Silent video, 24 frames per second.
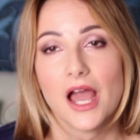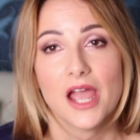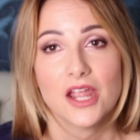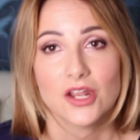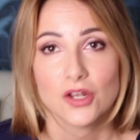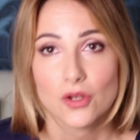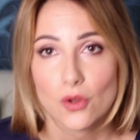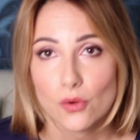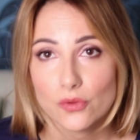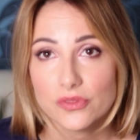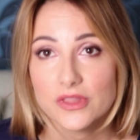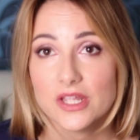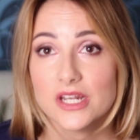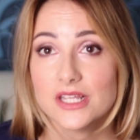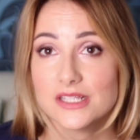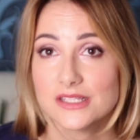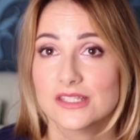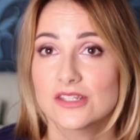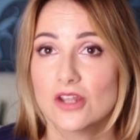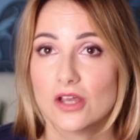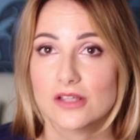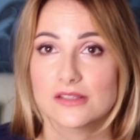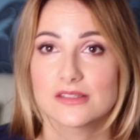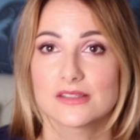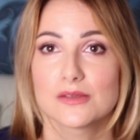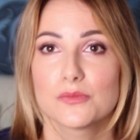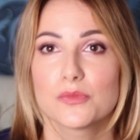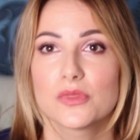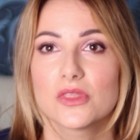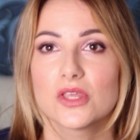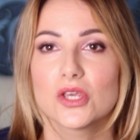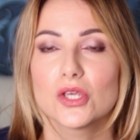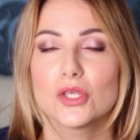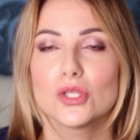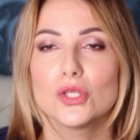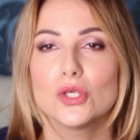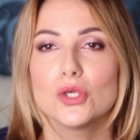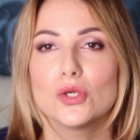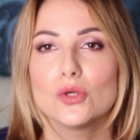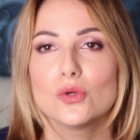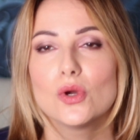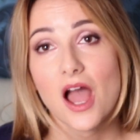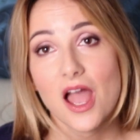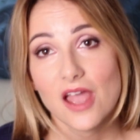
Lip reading: I know that it's not something new.